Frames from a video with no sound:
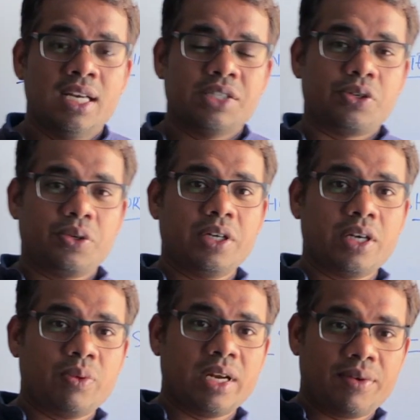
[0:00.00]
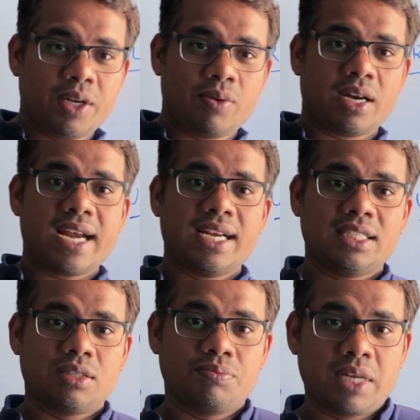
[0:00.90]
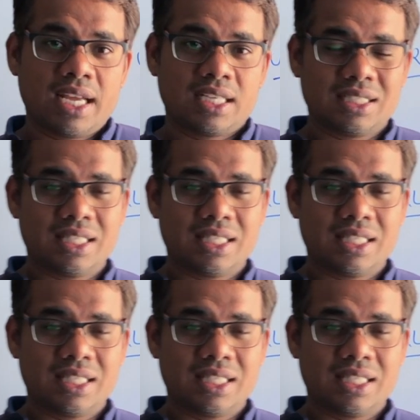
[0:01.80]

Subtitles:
so Twitter, whenever you are writing some text,